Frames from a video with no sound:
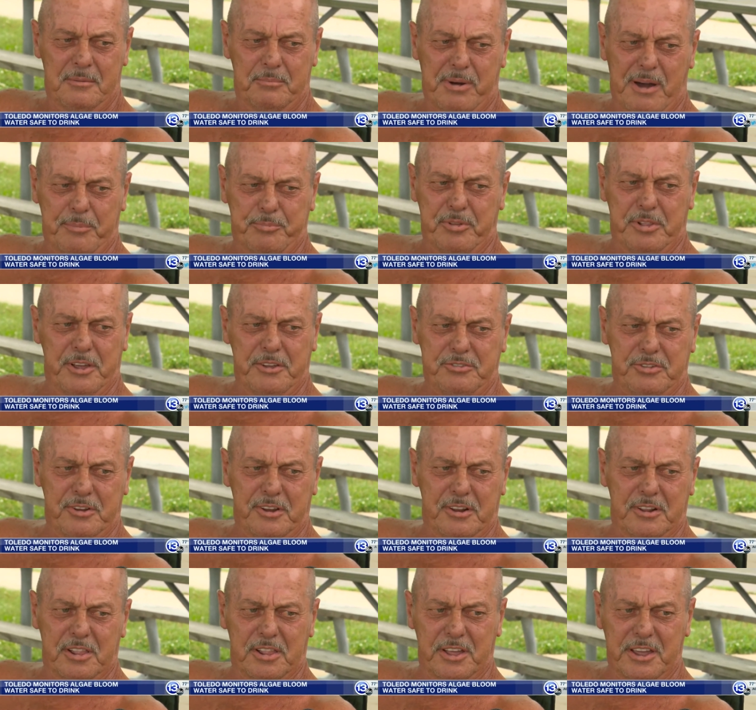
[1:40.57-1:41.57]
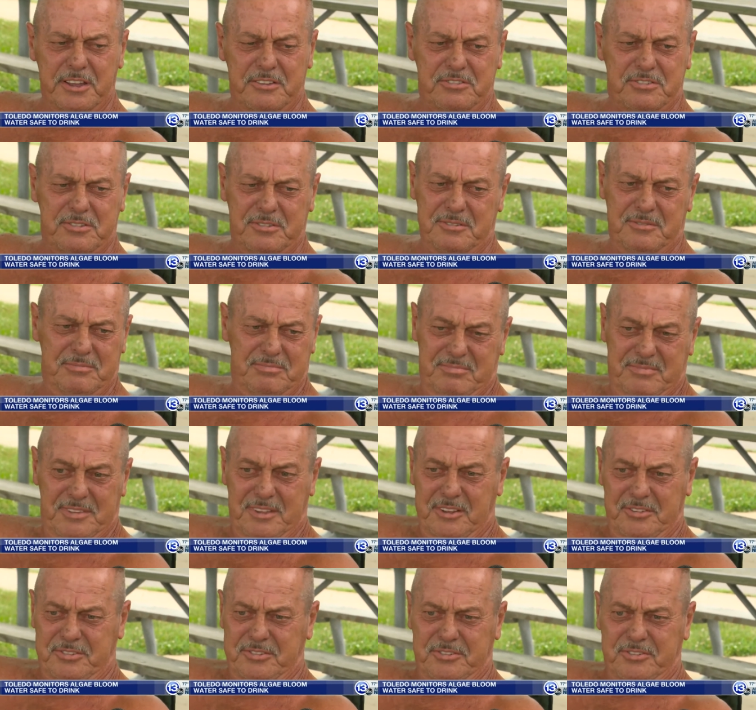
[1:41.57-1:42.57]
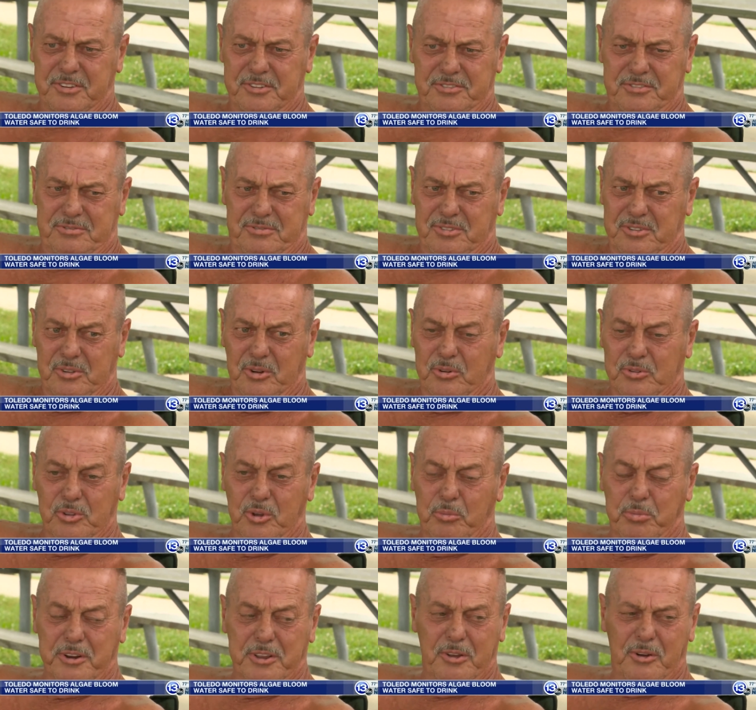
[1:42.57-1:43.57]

population in the lakes? it's just no, nobody